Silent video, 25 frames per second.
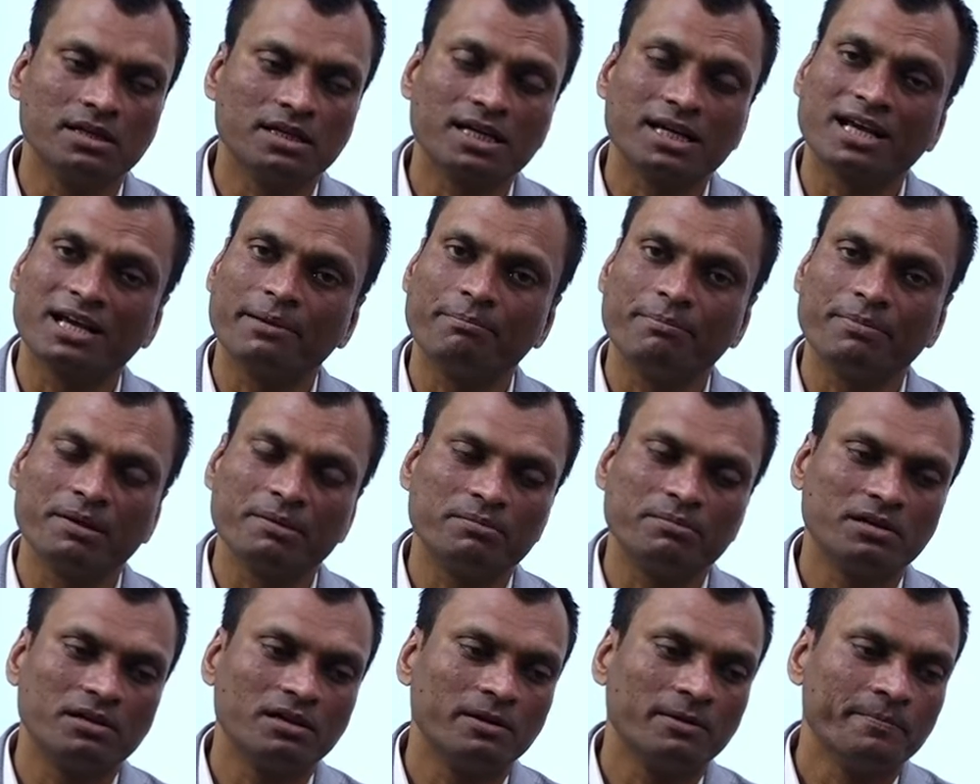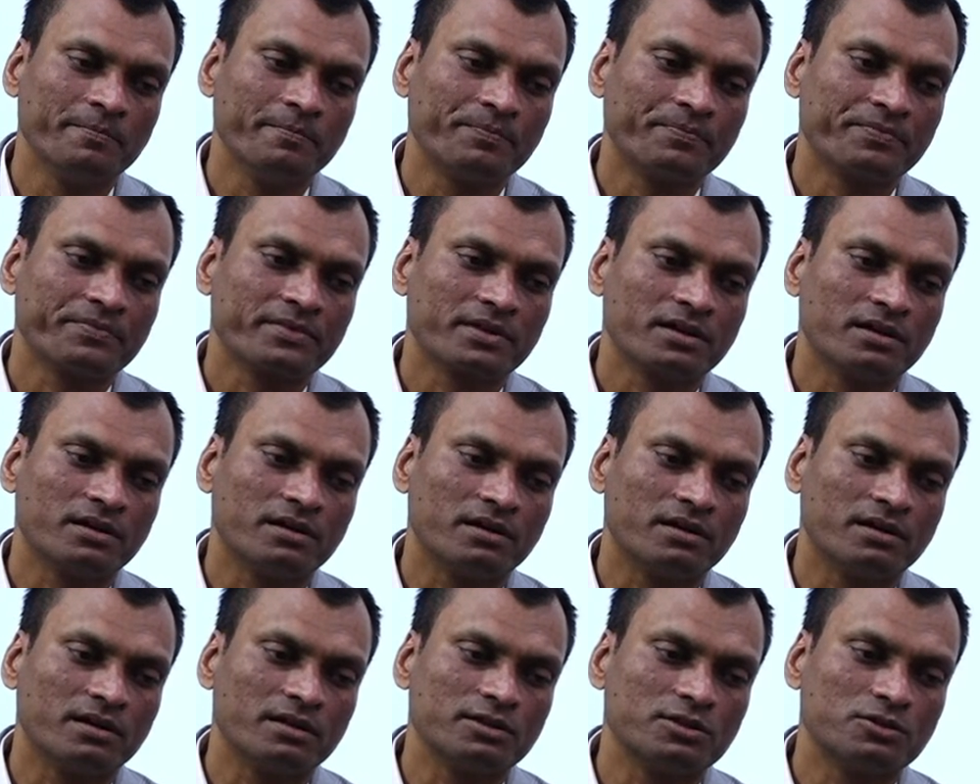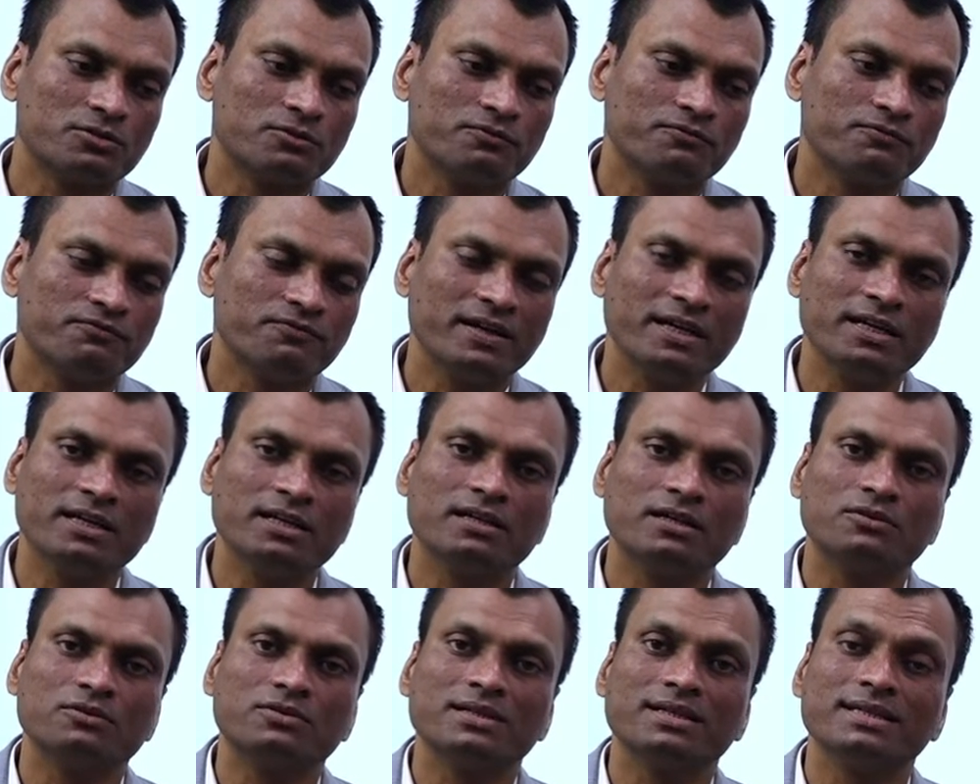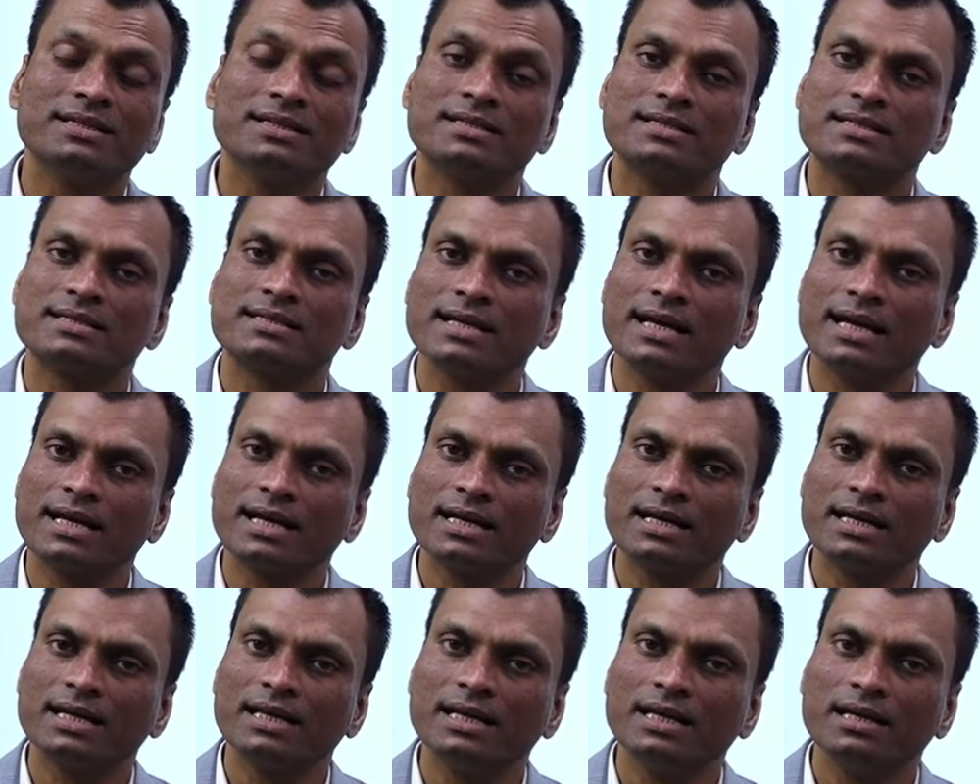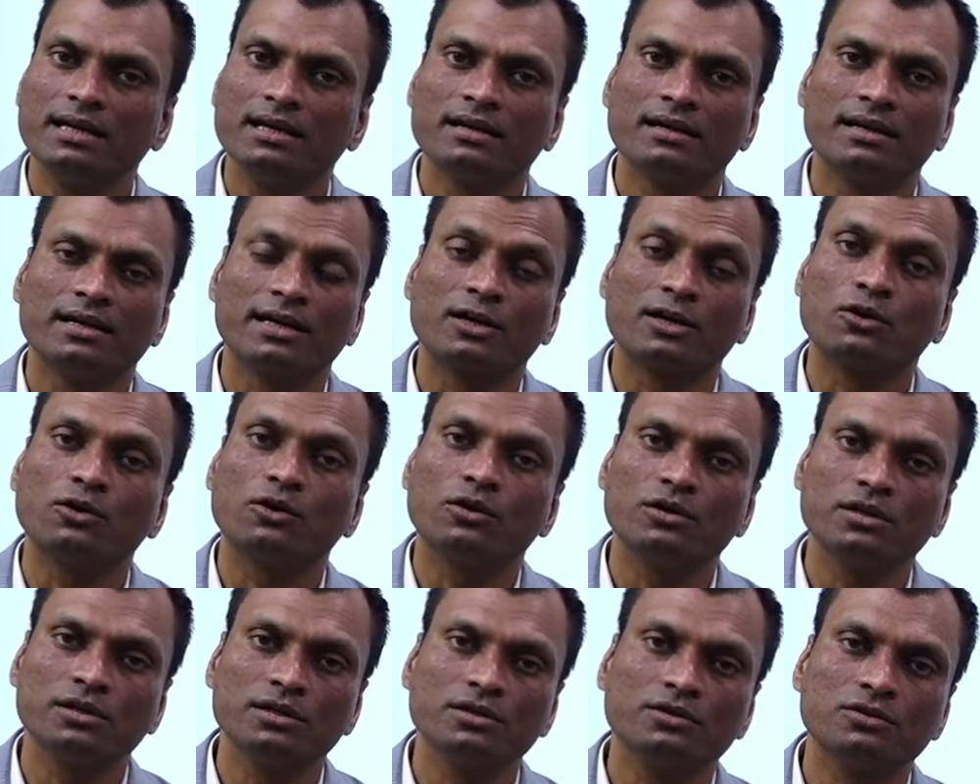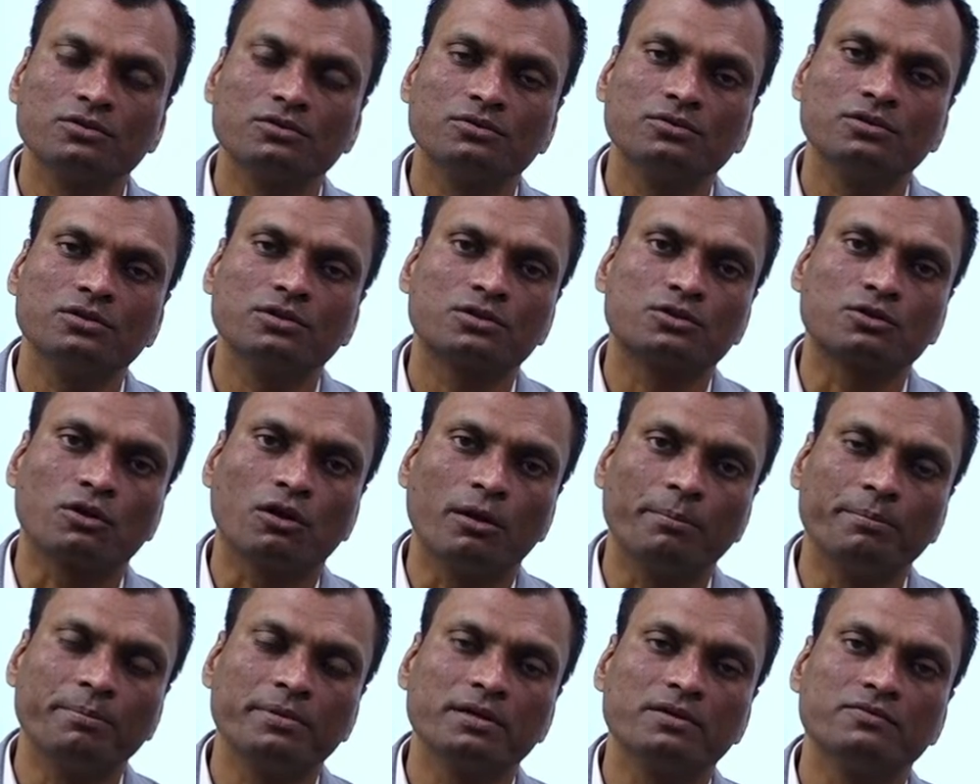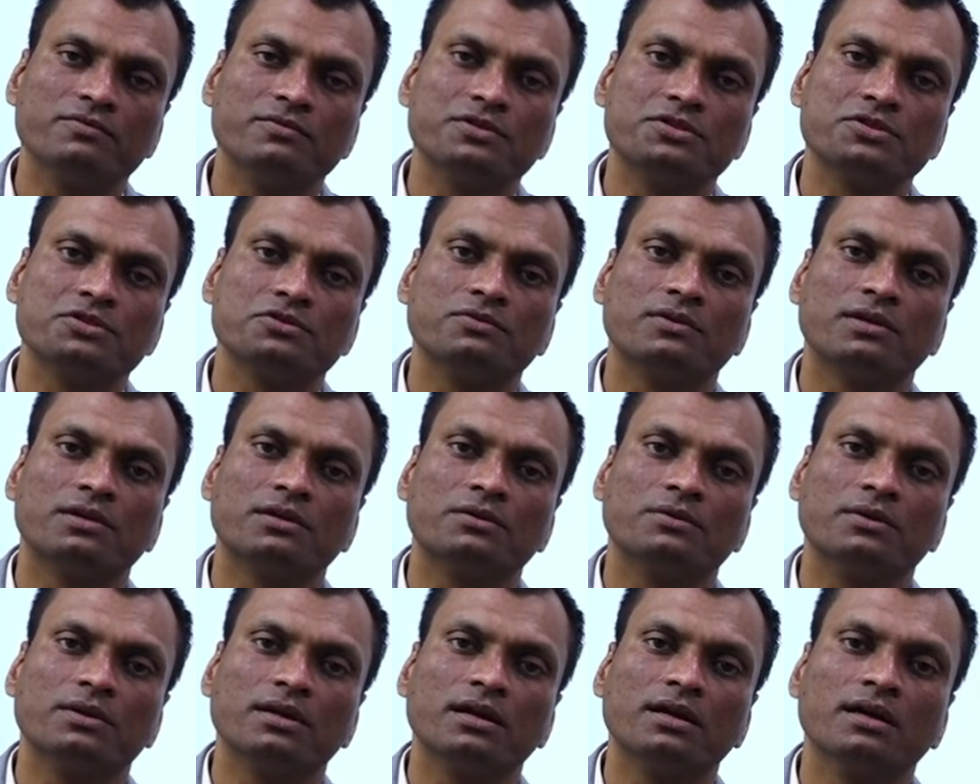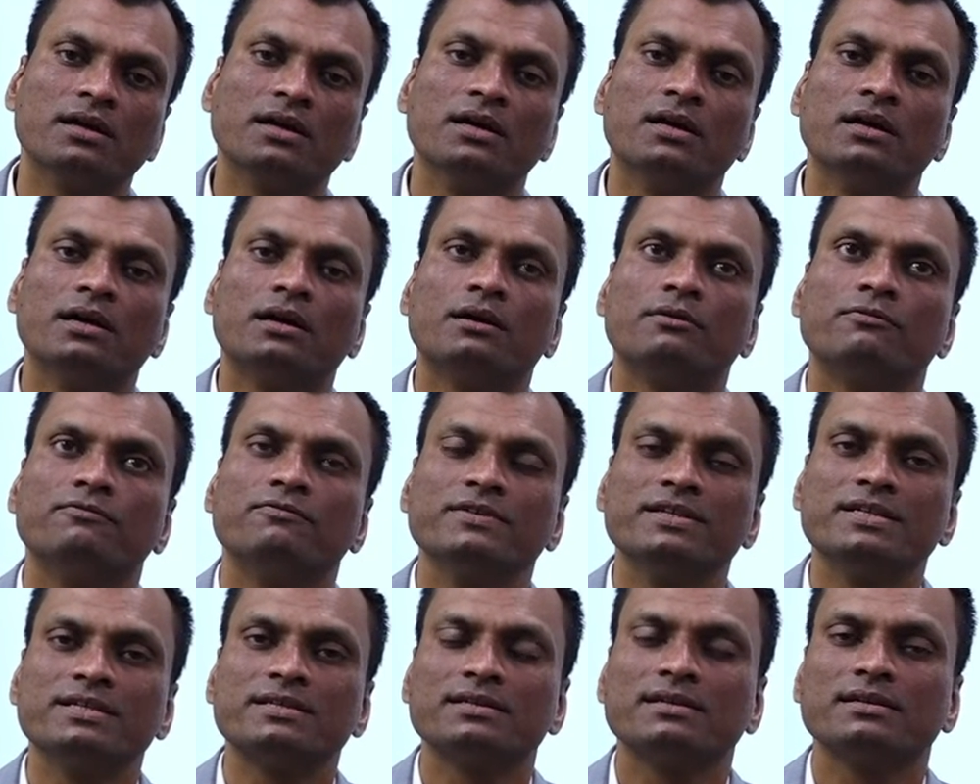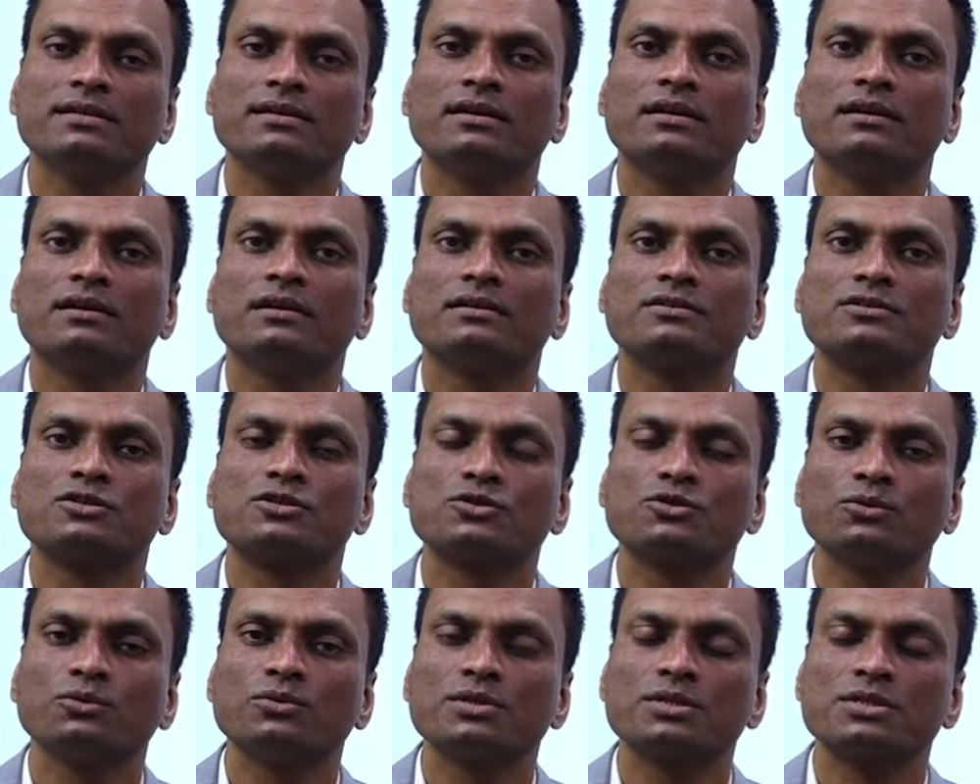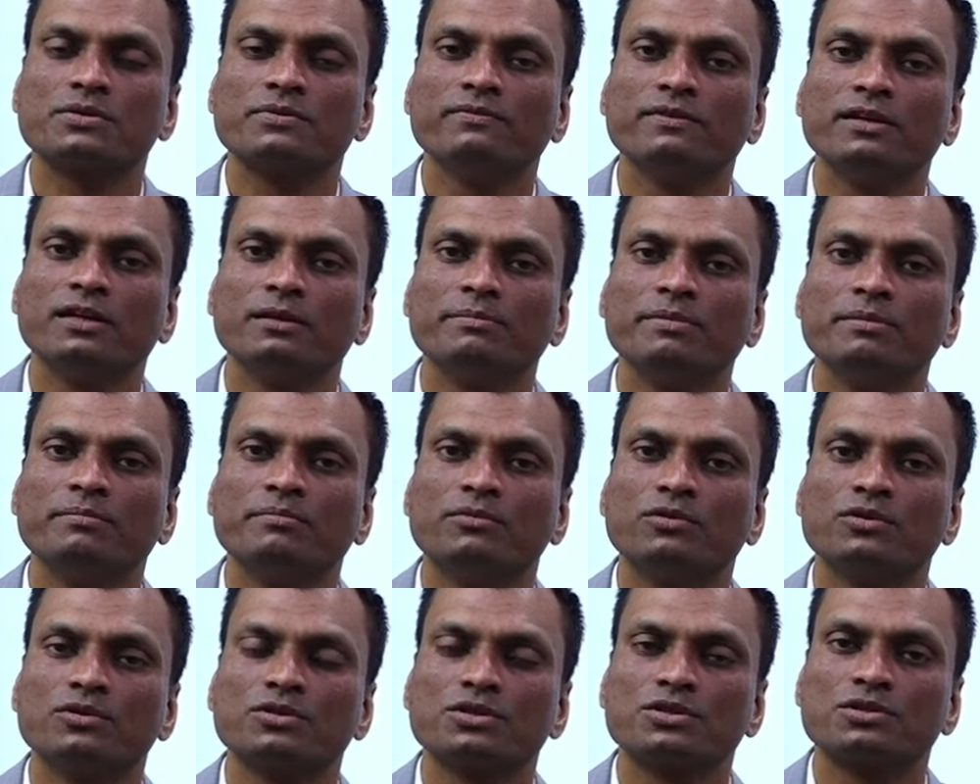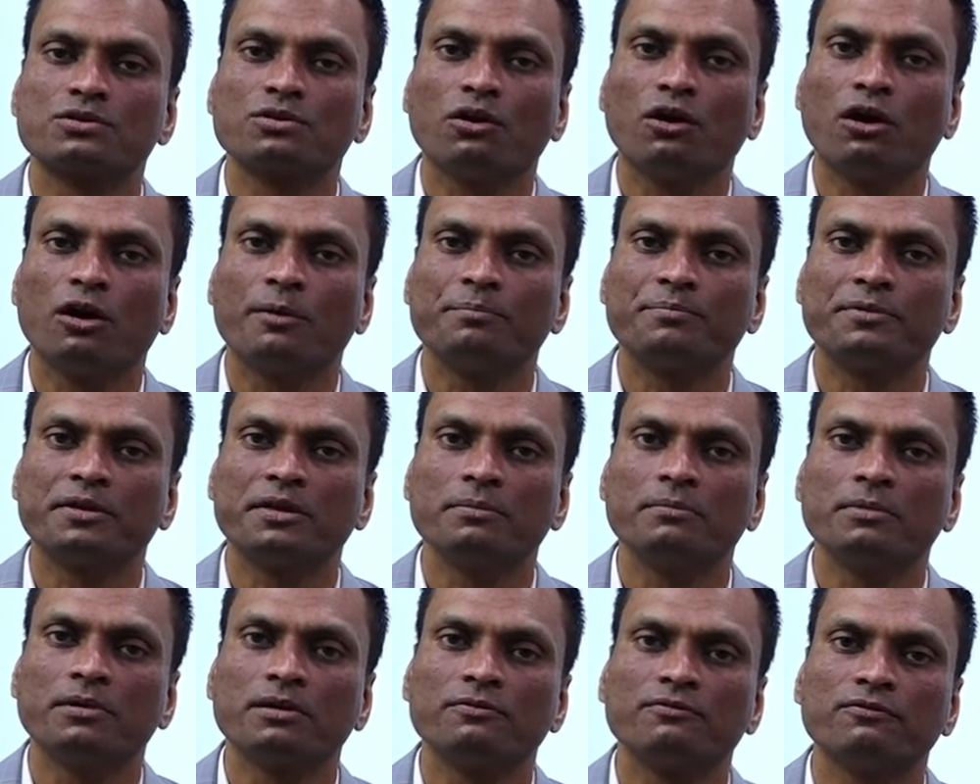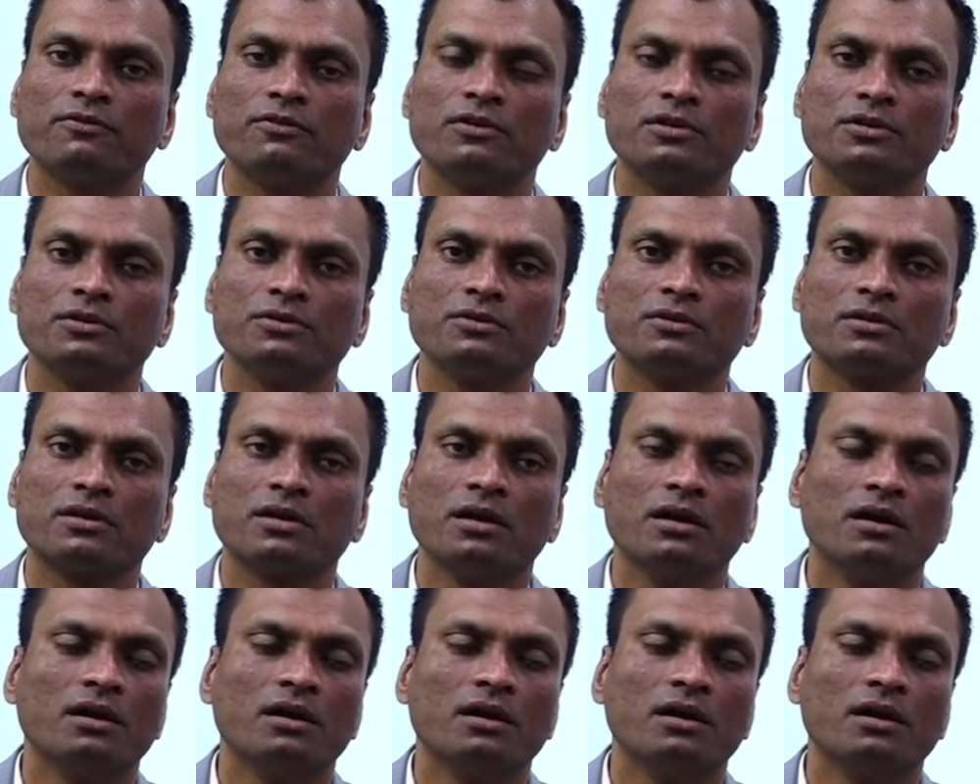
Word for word: capable to find out exactly according to the topic which you are doing, which source will be most optimal for your